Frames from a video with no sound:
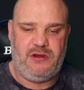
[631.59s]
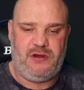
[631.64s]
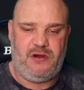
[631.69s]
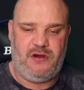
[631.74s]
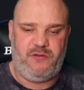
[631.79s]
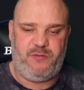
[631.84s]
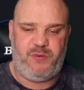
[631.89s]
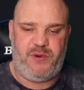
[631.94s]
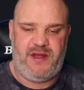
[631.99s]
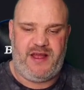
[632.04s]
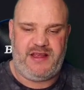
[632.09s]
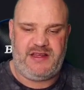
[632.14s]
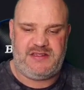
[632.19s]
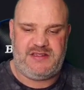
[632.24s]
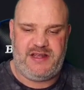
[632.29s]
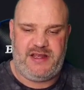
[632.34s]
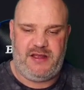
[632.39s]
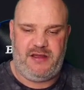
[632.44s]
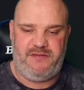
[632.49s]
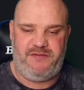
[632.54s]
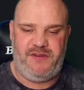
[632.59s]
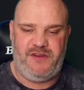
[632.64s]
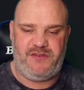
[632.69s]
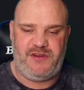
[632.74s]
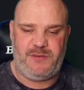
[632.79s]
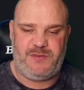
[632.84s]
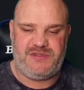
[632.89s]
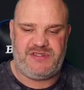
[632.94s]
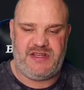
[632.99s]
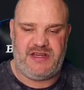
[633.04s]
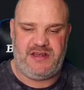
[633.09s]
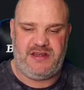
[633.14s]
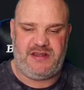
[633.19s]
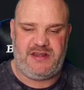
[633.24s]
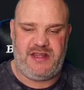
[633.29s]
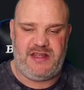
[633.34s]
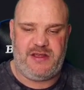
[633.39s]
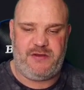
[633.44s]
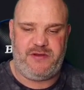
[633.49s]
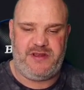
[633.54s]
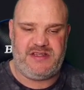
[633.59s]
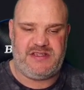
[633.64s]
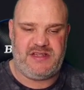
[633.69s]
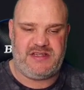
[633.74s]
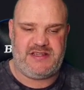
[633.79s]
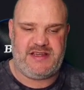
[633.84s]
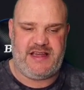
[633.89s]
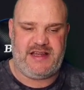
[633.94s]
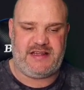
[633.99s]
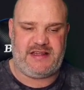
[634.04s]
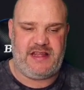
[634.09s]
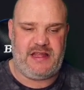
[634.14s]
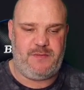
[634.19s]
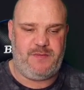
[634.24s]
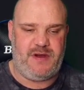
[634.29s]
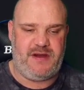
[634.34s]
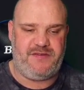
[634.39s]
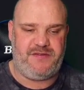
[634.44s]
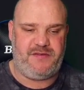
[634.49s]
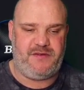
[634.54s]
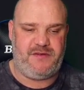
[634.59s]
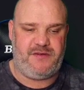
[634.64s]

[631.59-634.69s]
of placing a 50% decreased attack debuff